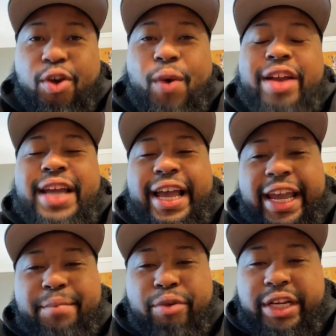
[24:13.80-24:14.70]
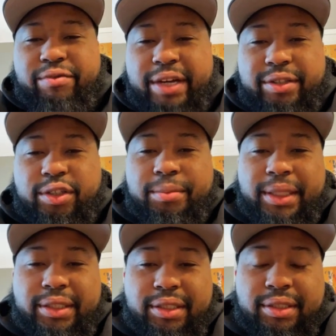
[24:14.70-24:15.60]
Yo, why do y'all hate Brittany Renner
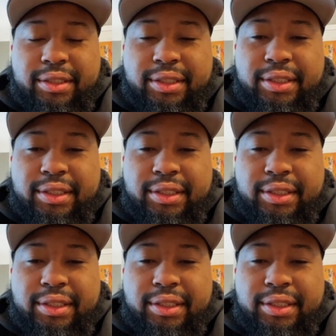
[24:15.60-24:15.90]
so much?